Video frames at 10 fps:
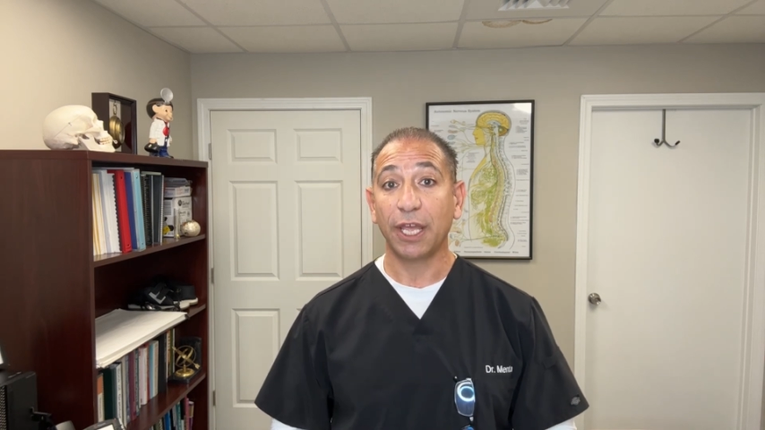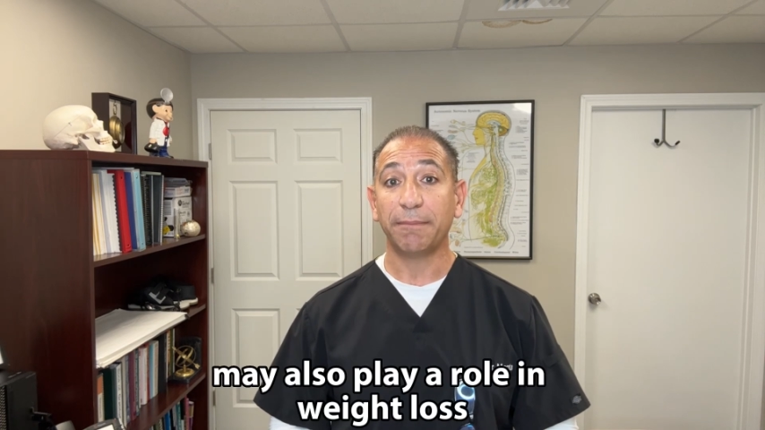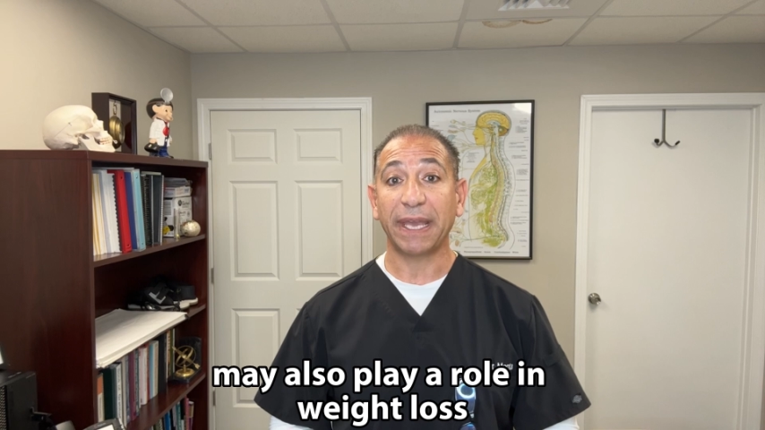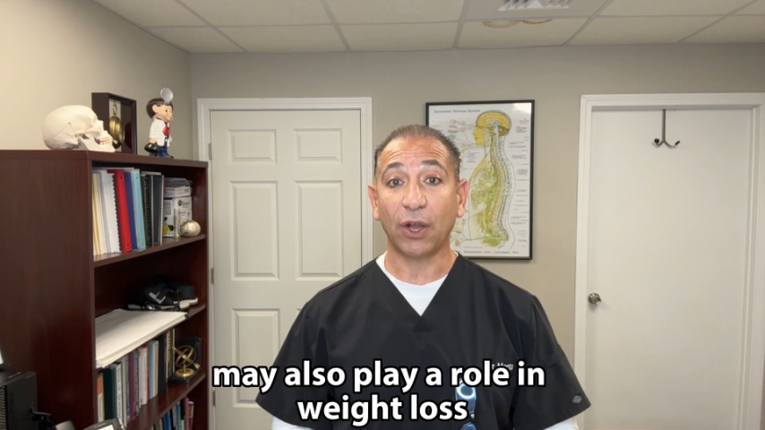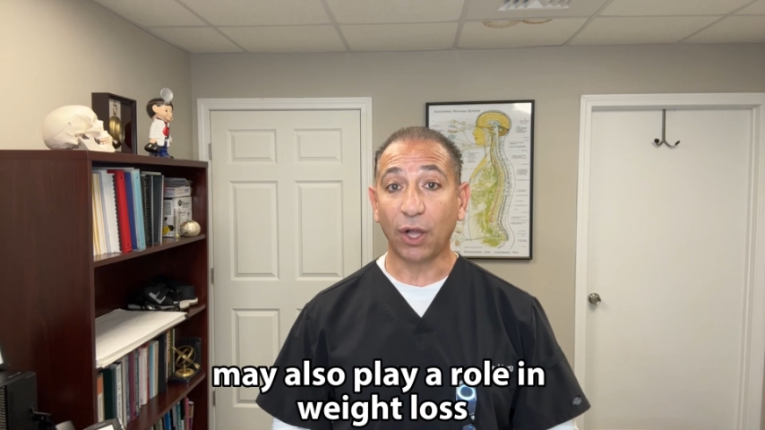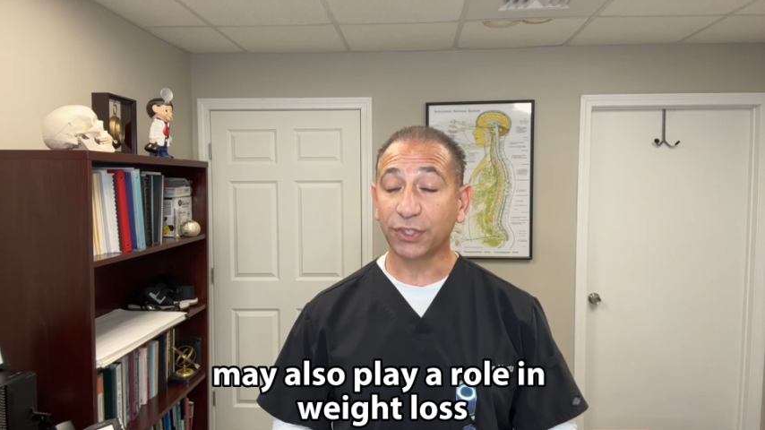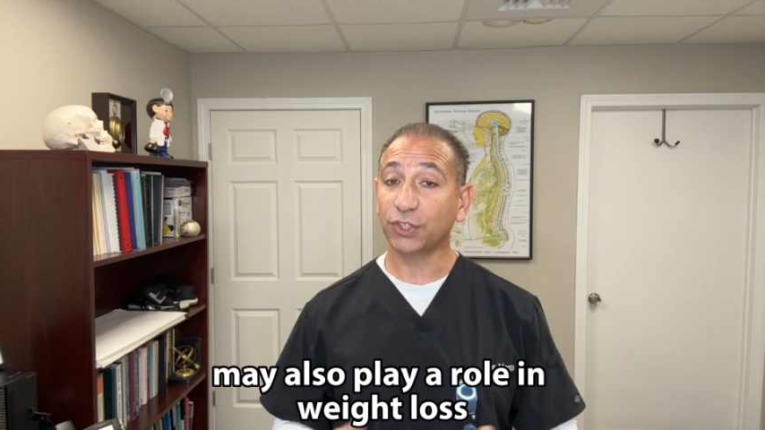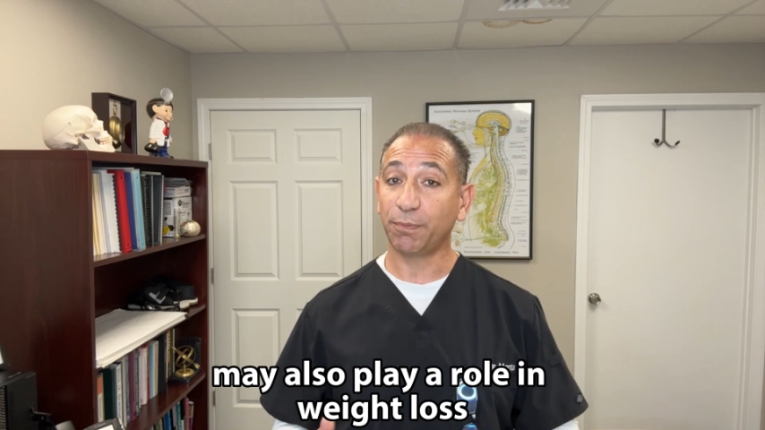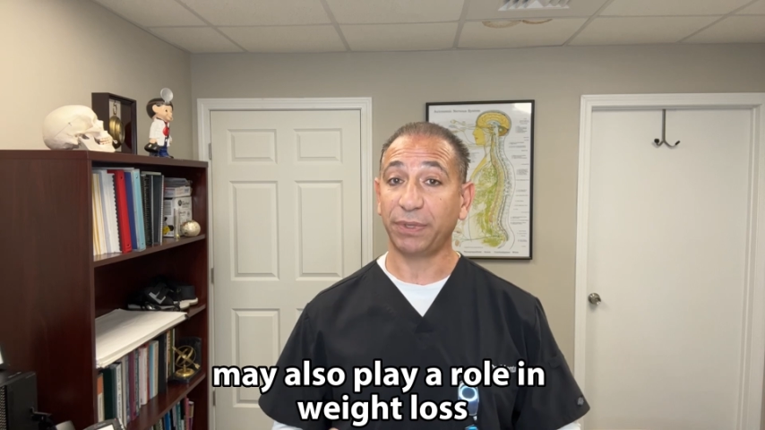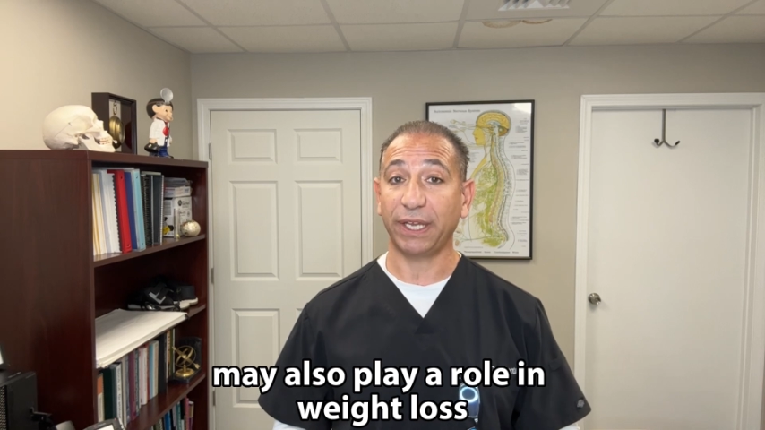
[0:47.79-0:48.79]
may
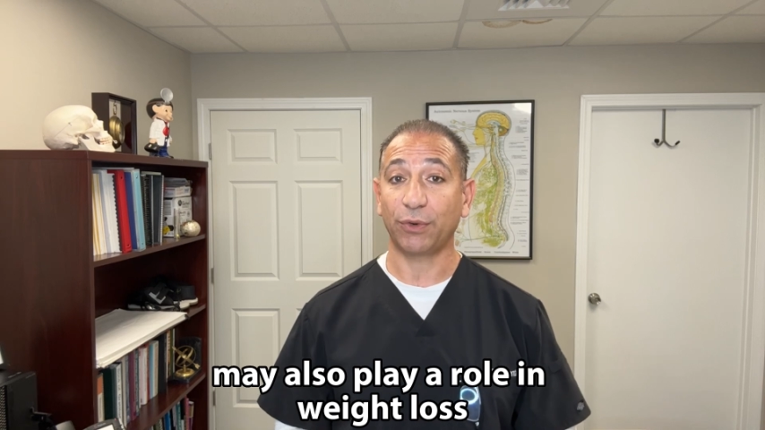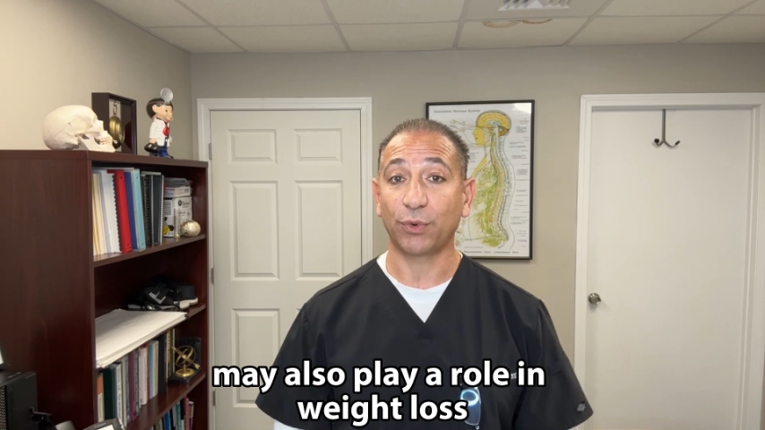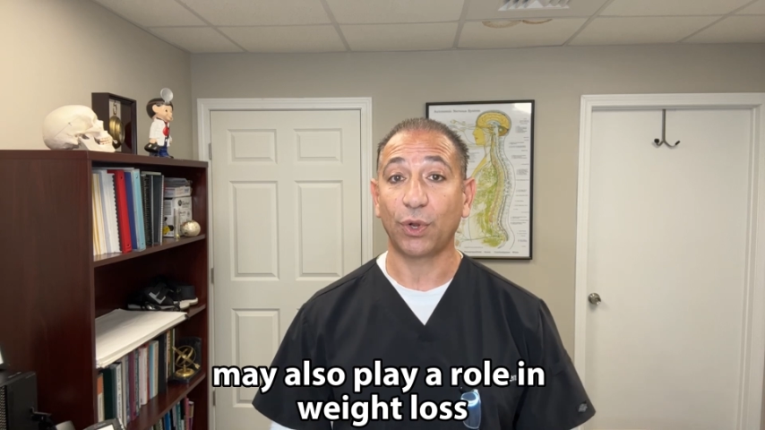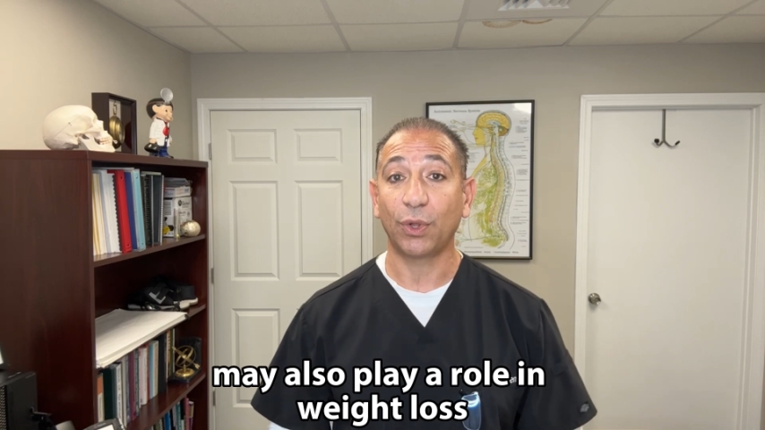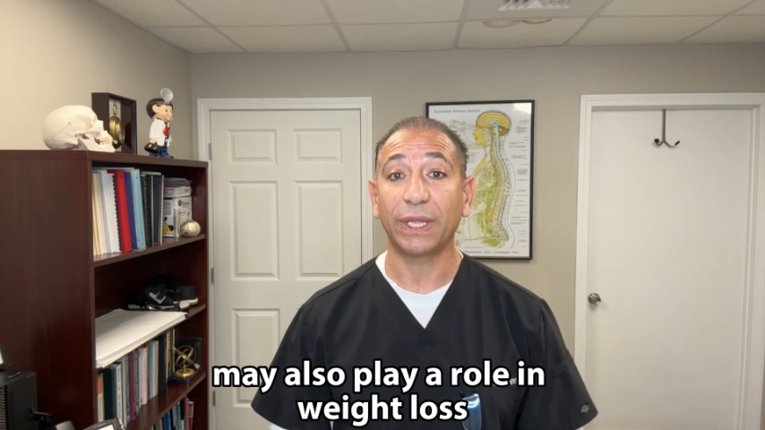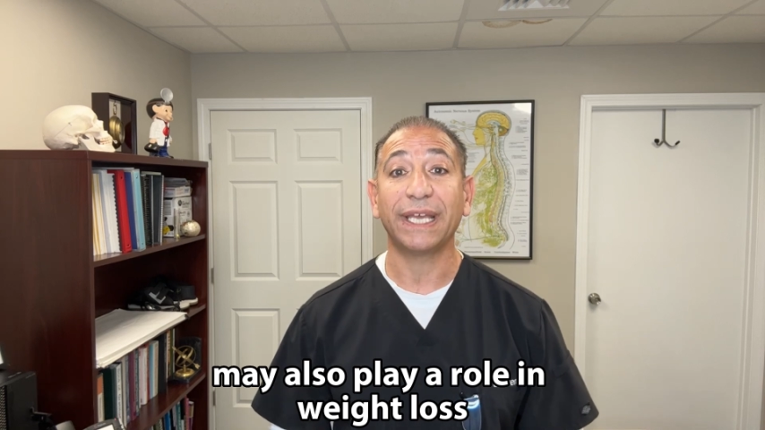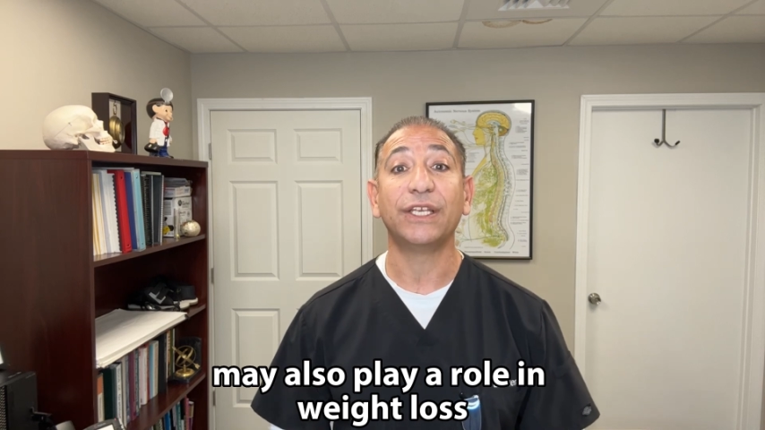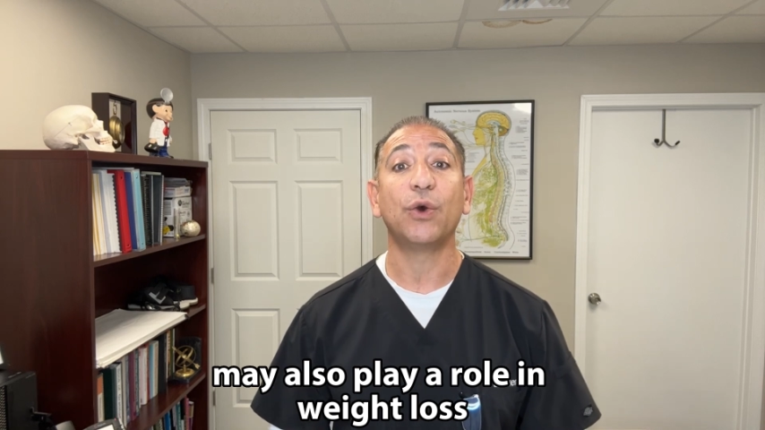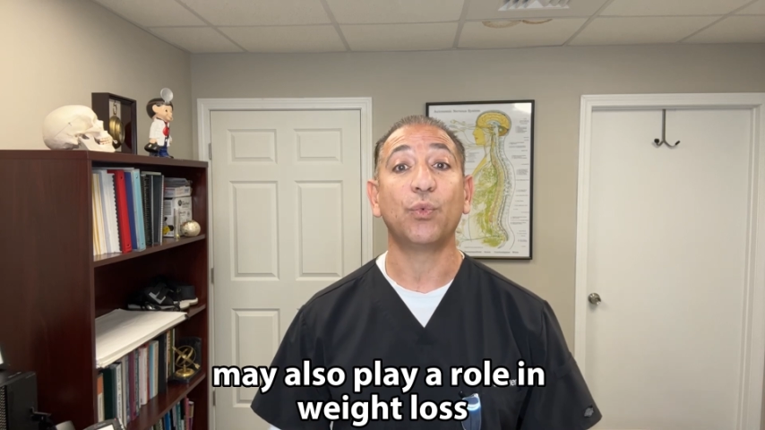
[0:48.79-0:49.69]
also play a role in